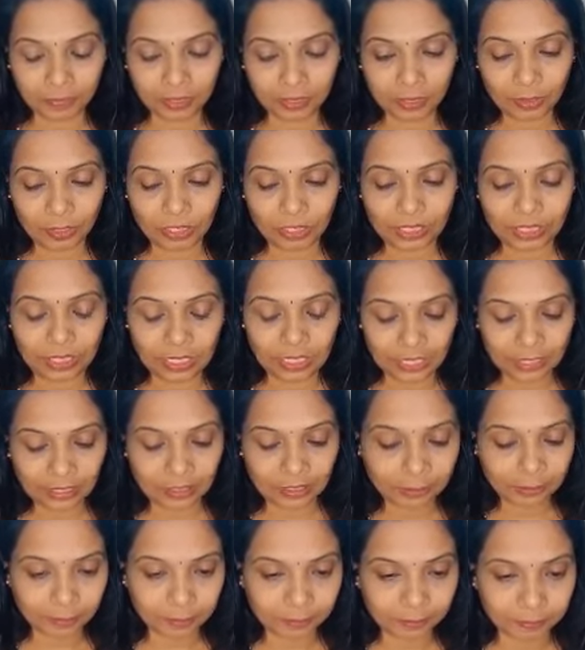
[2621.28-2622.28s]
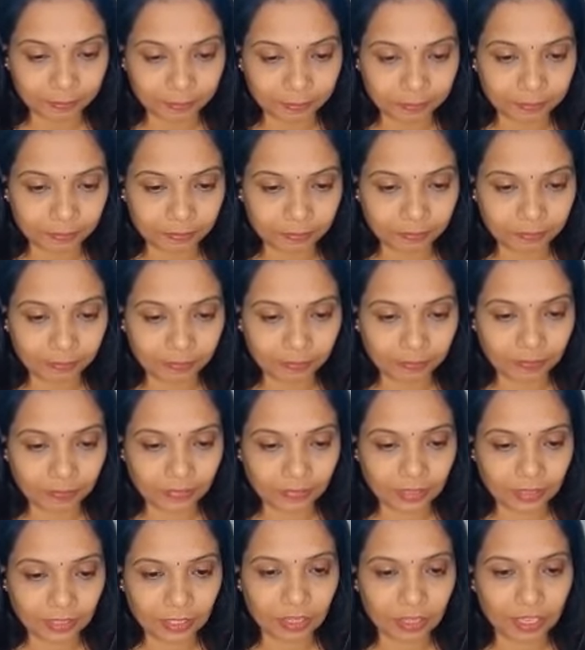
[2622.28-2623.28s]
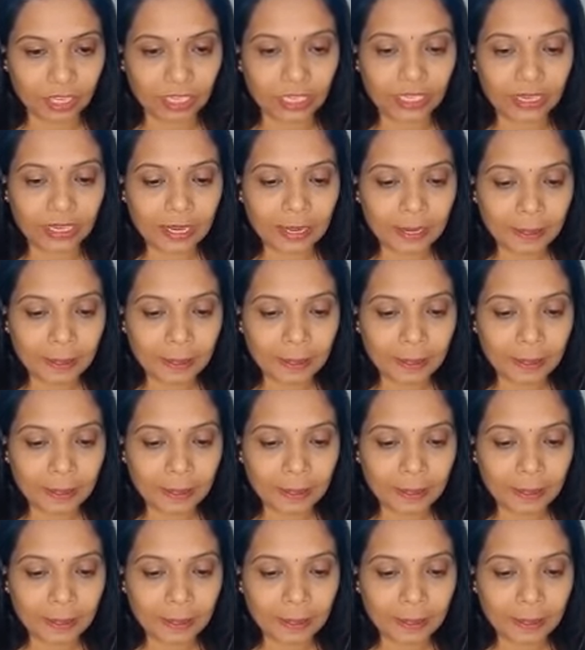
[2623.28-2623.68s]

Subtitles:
what is it? Sorry,